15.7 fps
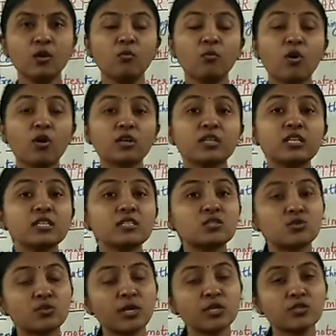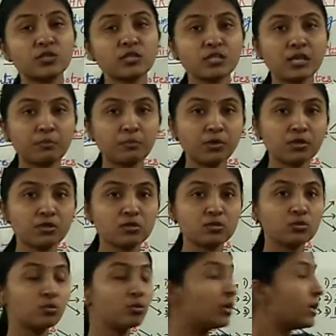what these stretch receptors
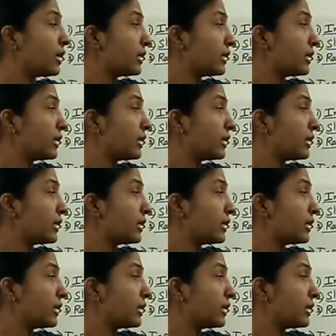do,